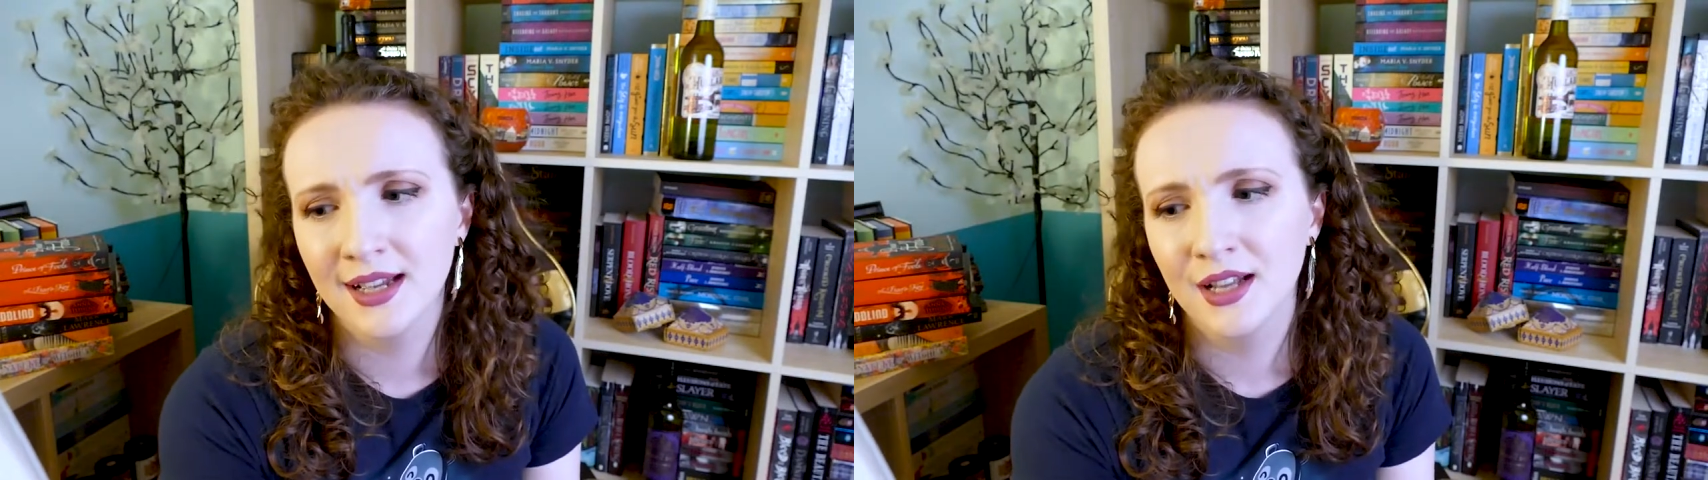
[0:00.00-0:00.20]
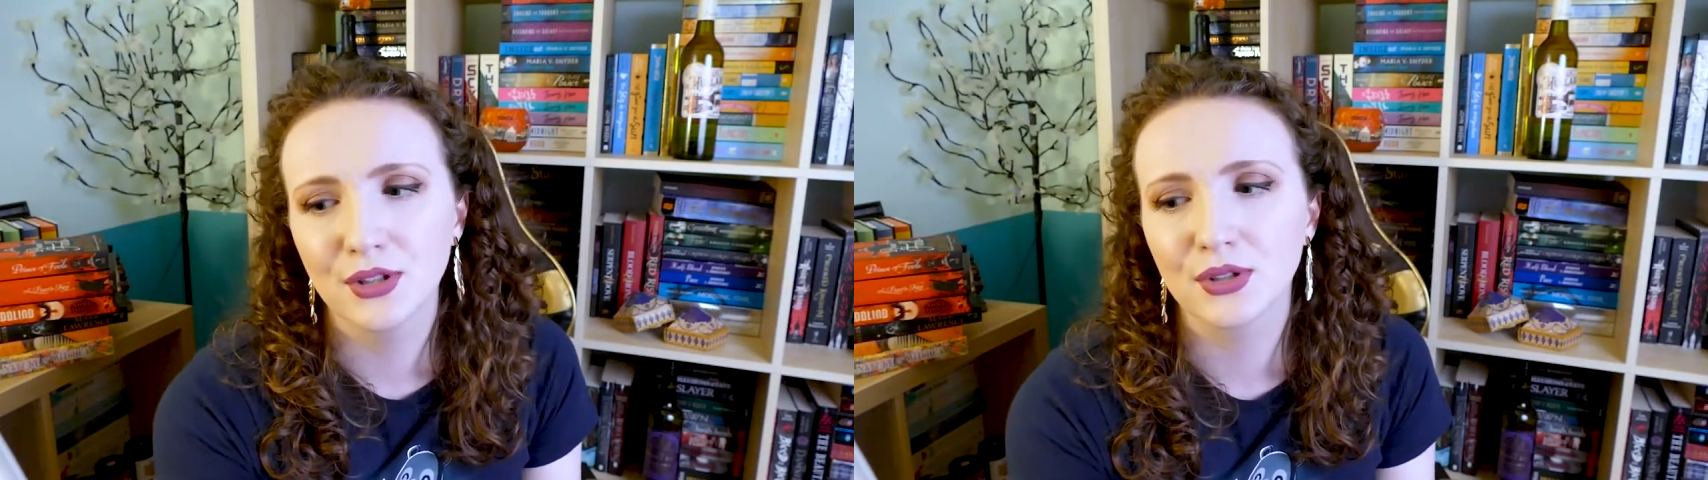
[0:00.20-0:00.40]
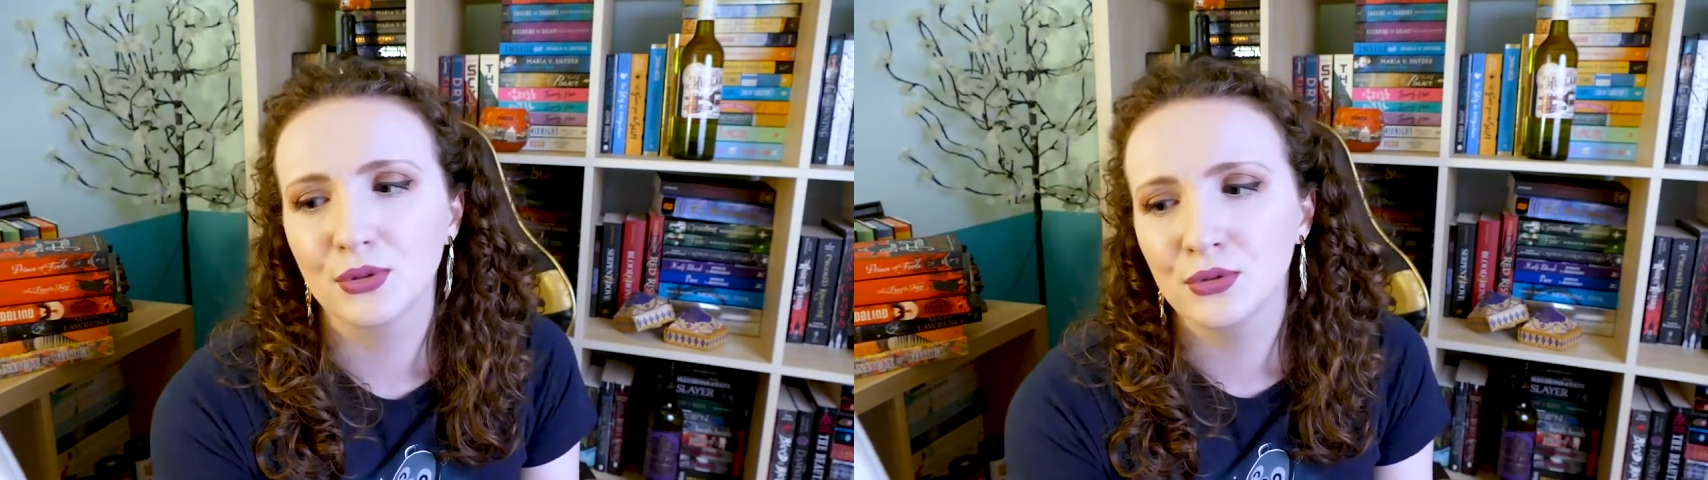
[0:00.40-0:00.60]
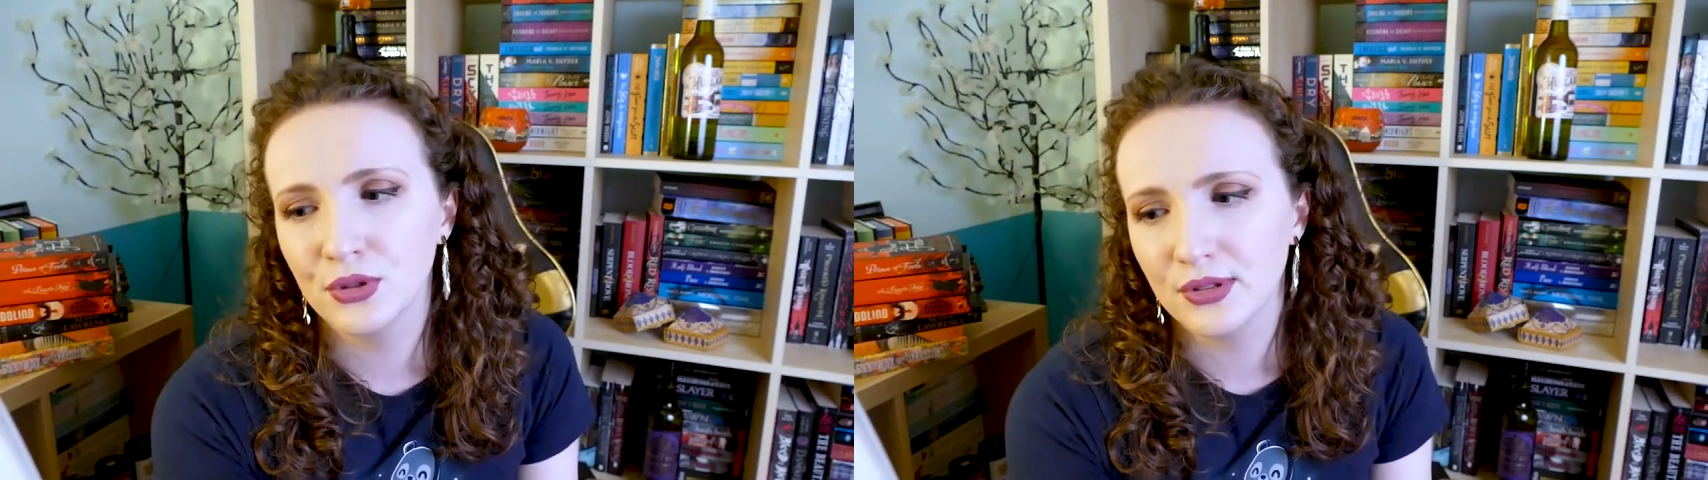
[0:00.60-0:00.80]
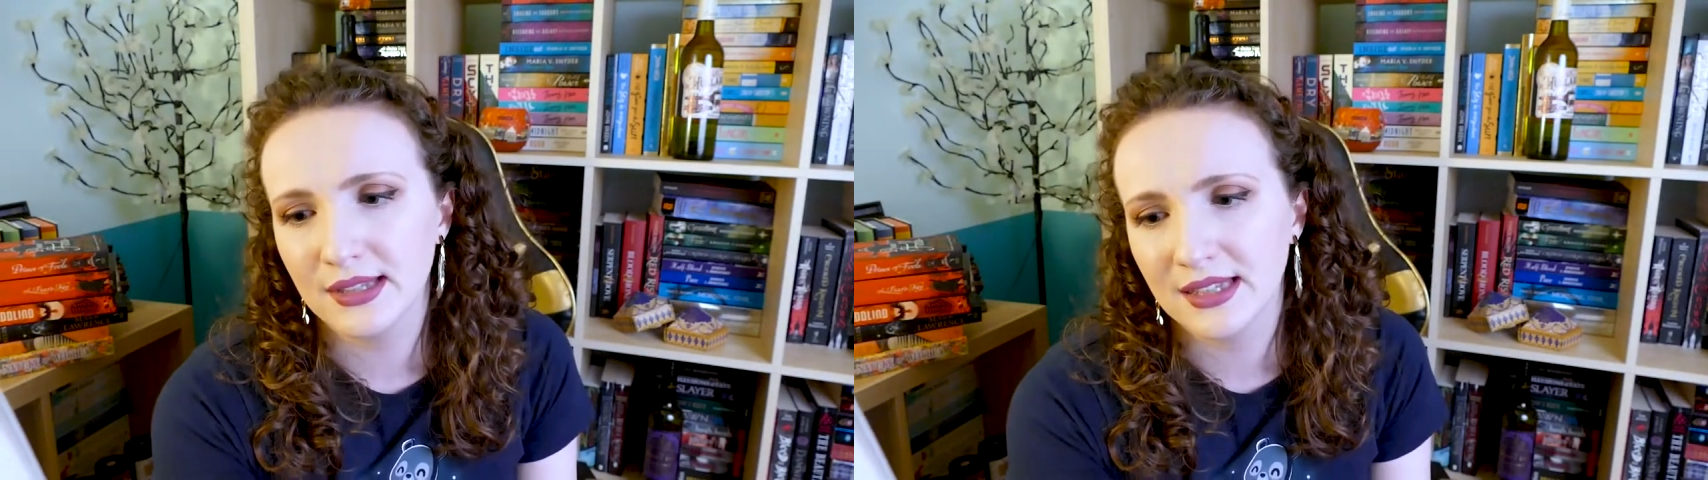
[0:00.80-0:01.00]
The school
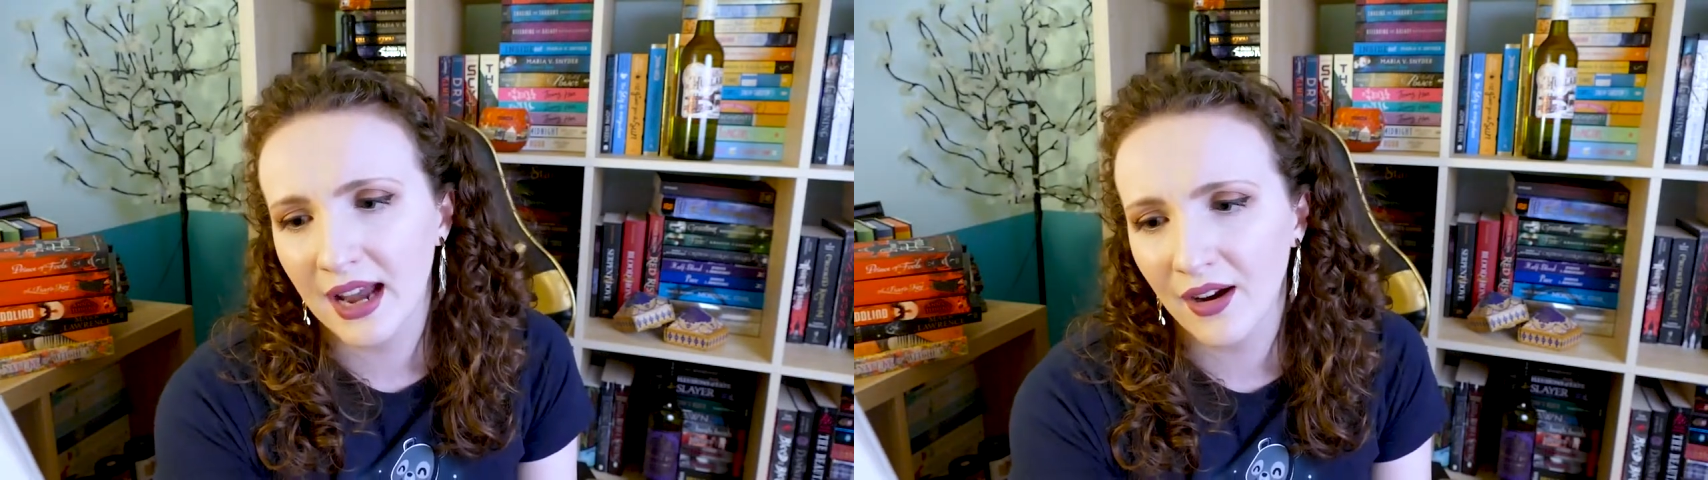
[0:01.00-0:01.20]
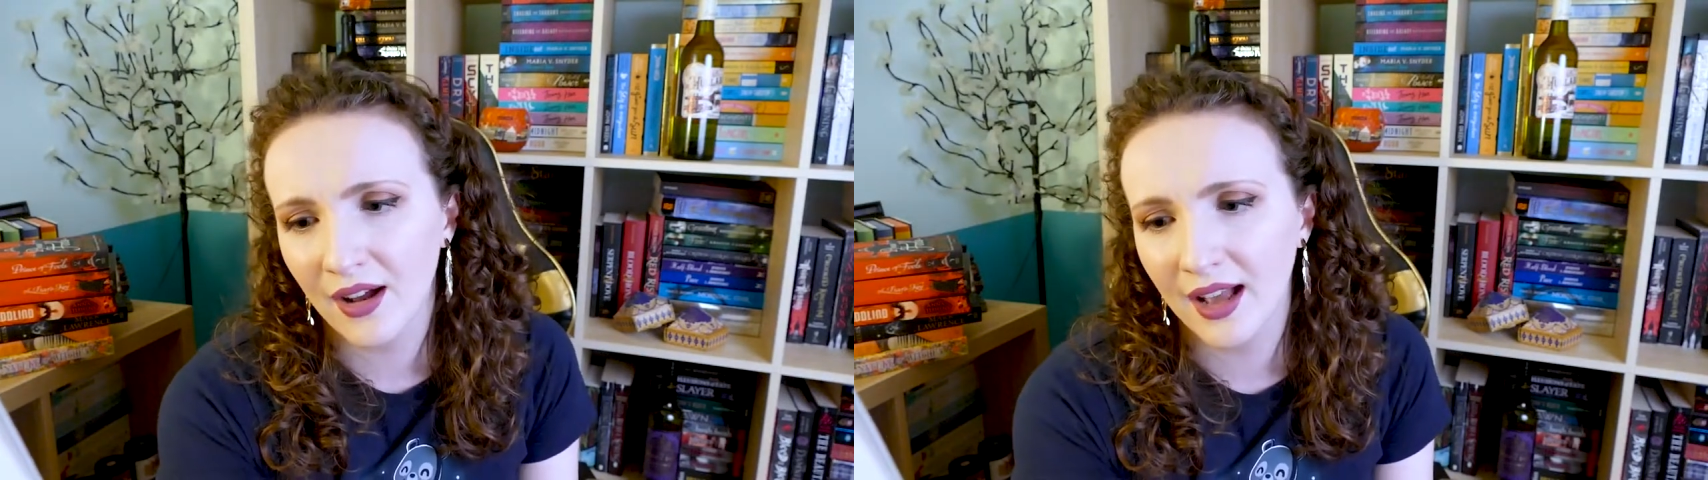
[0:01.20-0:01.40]
uses terror